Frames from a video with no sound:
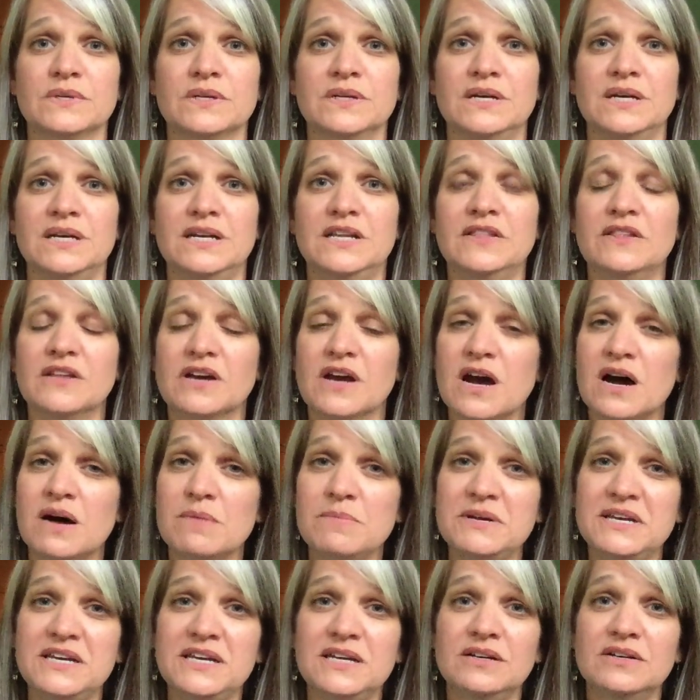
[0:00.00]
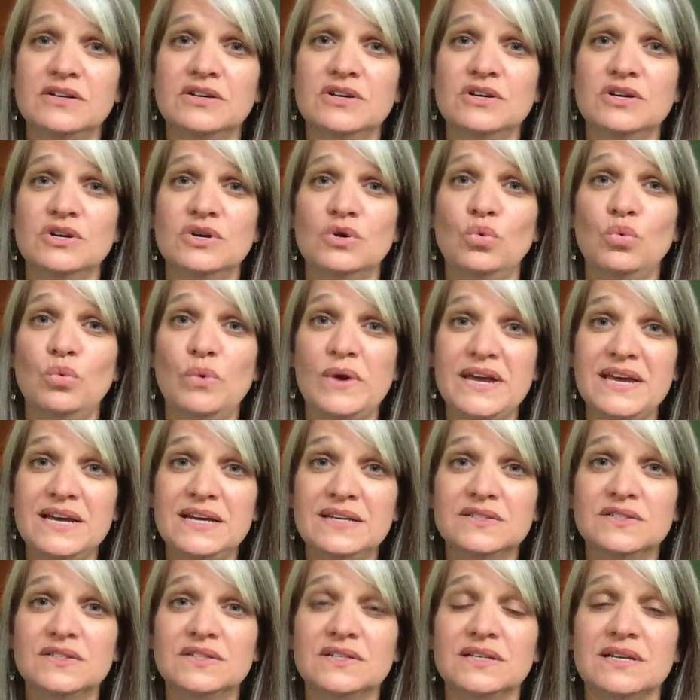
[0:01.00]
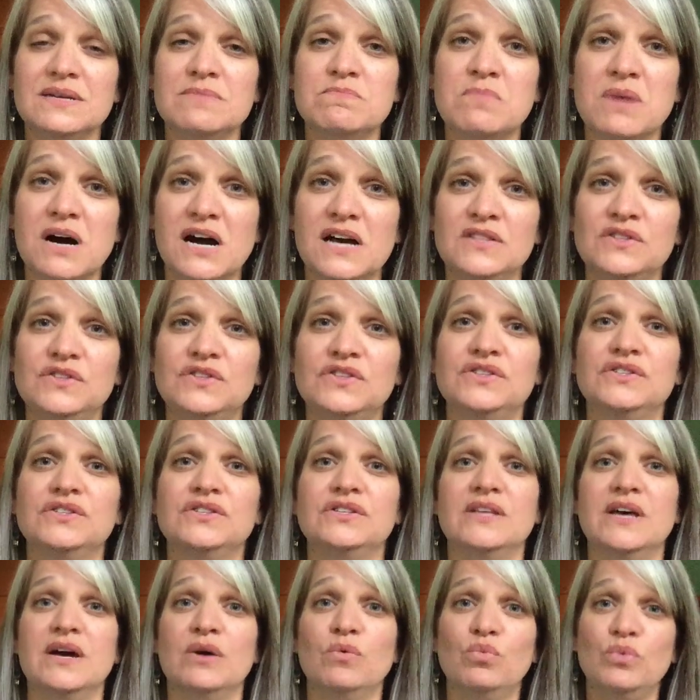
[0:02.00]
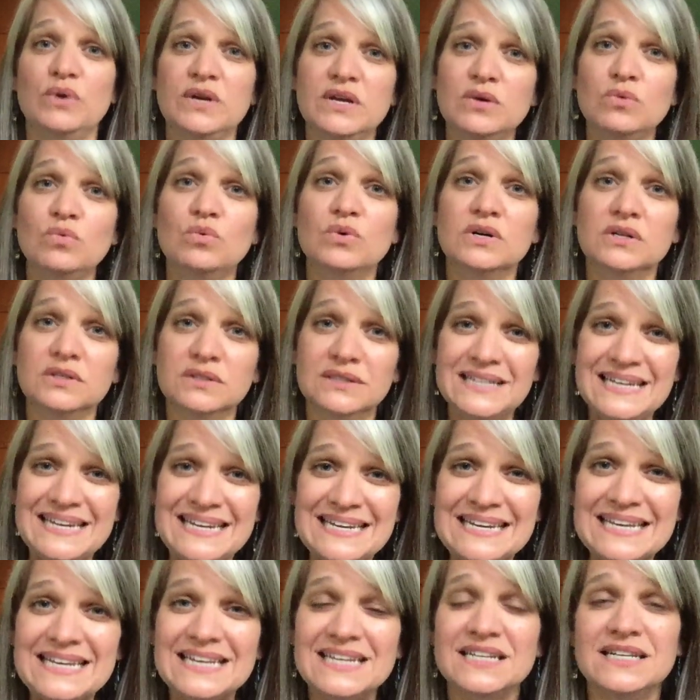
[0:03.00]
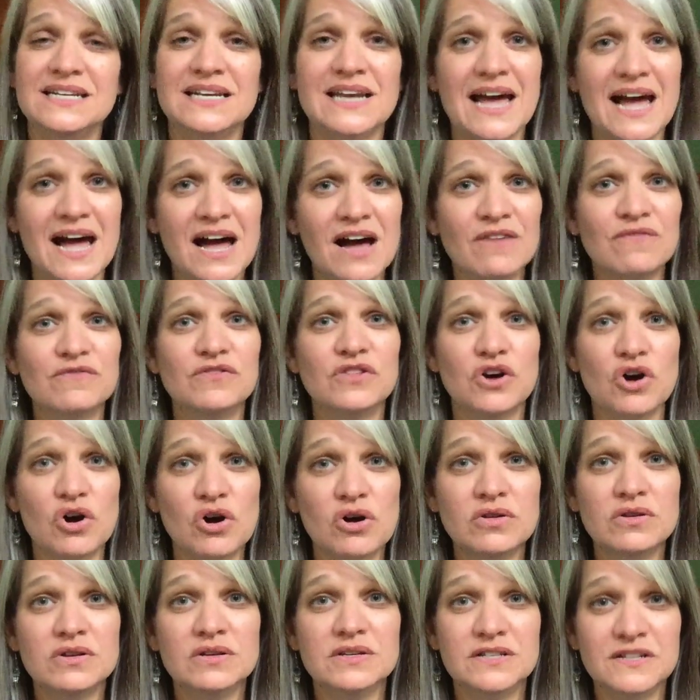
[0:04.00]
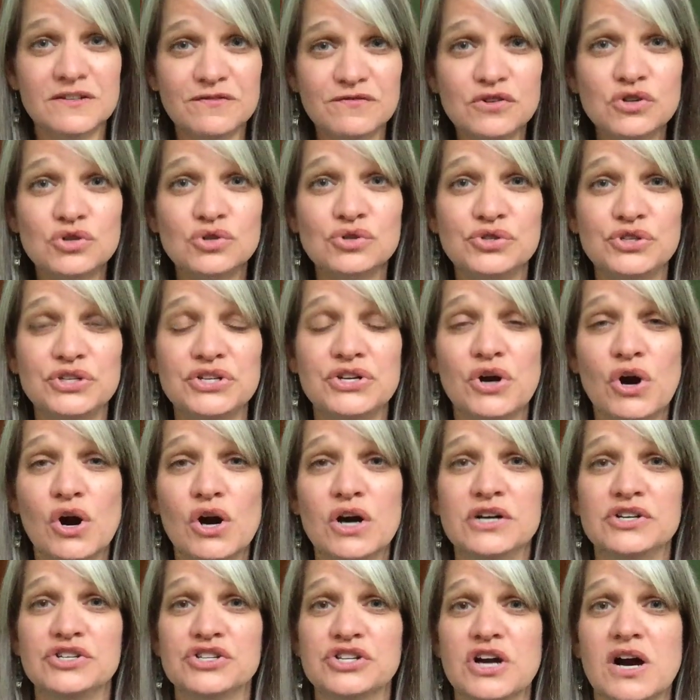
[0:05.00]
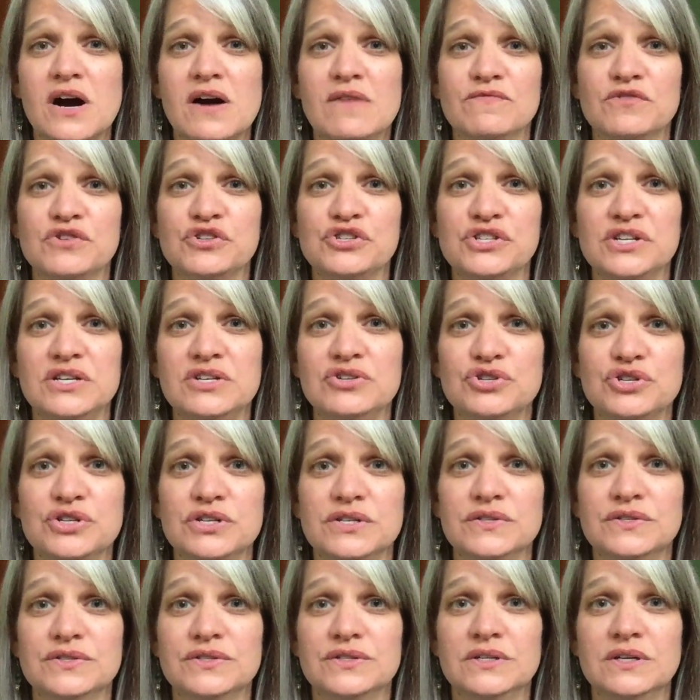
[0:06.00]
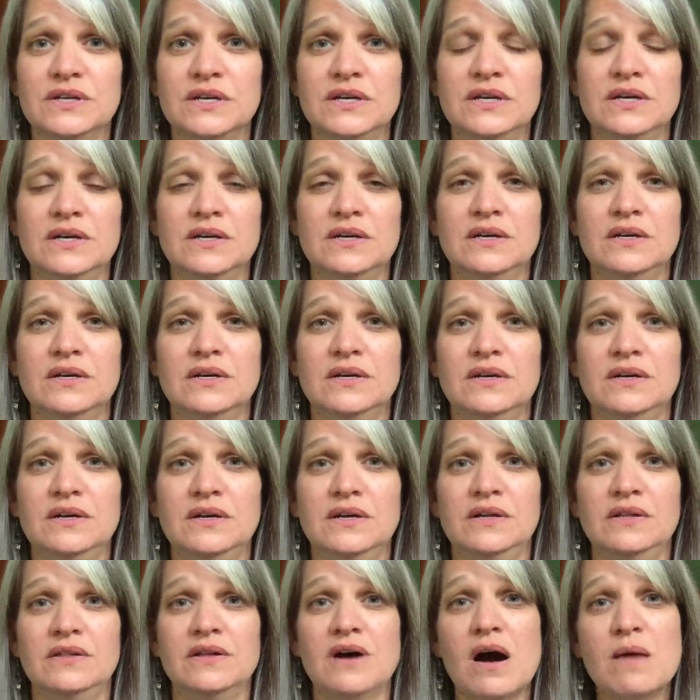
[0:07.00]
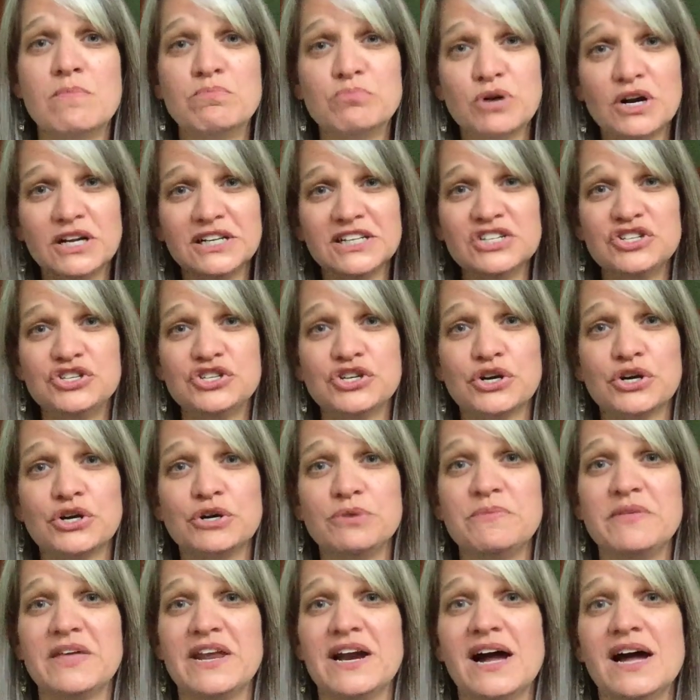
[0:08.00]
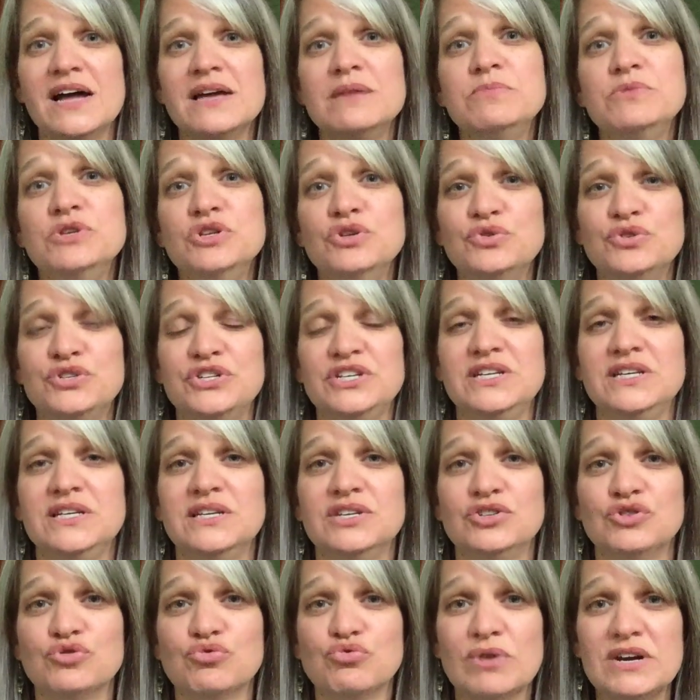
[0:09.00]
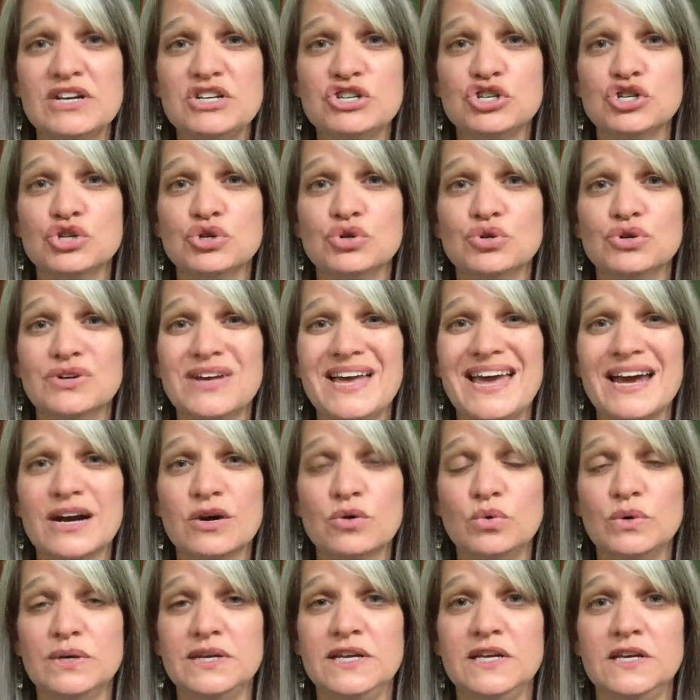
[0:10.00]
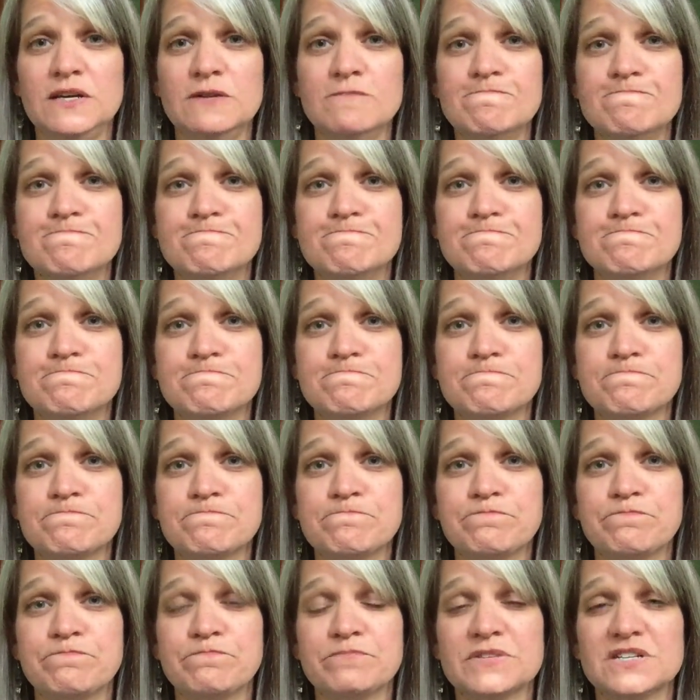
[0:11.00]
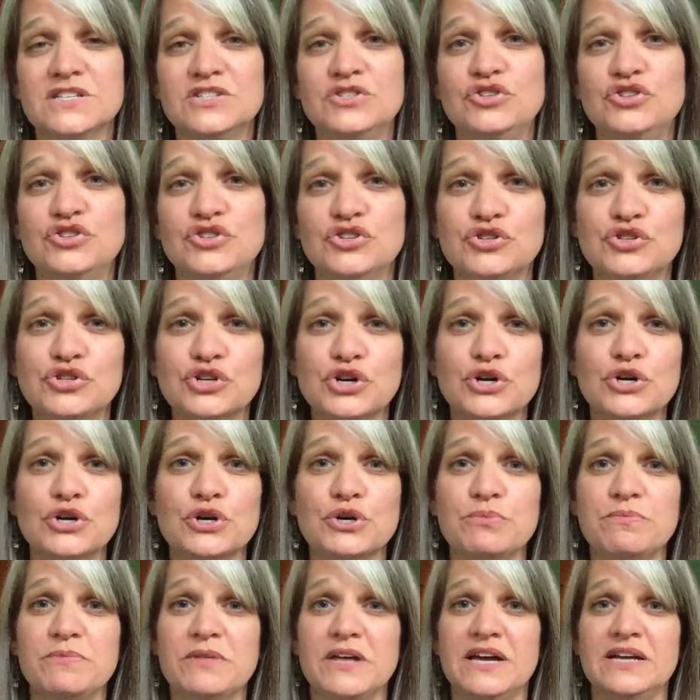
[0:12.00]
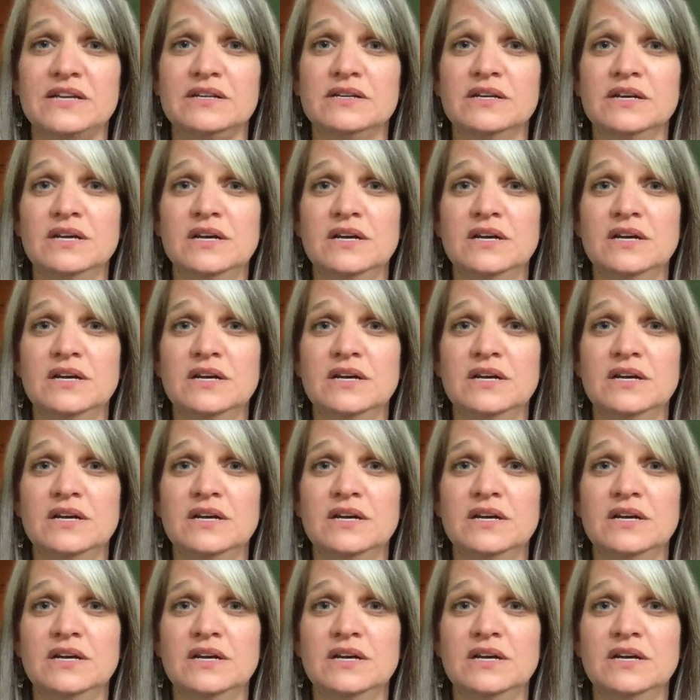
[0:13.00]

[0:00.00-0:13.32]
And in the coming weeks and months, that we will lean in and have the difficult and hard conversations. The umbrella term that I am using is racial equity. This is a term that